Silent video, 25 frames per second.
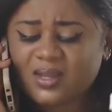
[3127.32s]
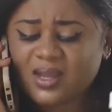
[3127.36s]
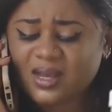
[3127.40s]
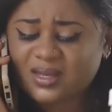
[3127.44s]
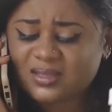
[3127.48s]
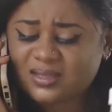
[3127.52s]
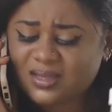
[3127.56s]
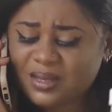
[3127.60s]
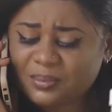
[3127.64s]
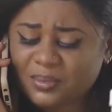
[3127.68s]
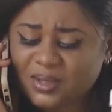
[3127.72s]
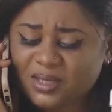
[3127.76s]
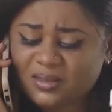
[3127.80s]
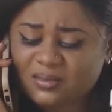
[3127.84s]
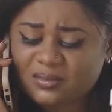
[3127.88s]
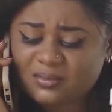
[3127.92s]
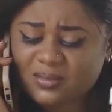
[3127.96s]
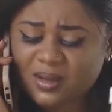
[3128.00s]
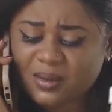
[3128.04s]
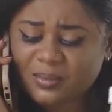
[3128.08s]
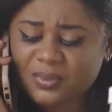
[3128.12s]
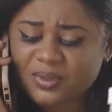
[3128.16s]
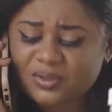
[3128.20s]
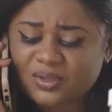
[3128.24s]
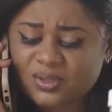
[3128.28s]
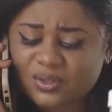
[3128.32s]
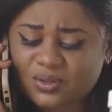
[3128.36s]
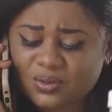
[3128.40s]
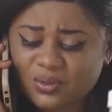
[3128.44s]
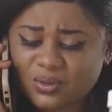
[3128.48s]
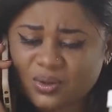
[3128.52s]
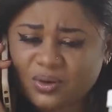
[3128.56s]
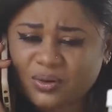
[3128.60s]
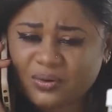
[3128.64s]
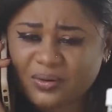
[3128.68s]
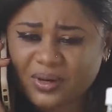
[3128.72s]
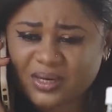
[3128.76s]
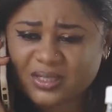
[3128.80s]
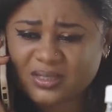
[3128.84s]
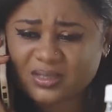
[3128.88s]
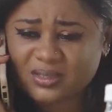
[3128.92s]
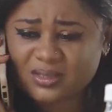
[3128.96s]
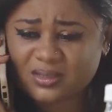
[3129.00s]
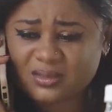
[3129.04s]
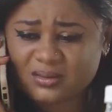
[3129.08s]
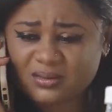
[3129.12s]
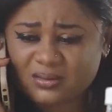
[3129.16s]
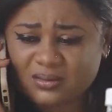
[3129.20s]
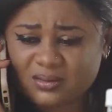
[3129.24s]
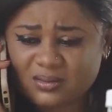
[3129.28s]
Yes, I'm in school already.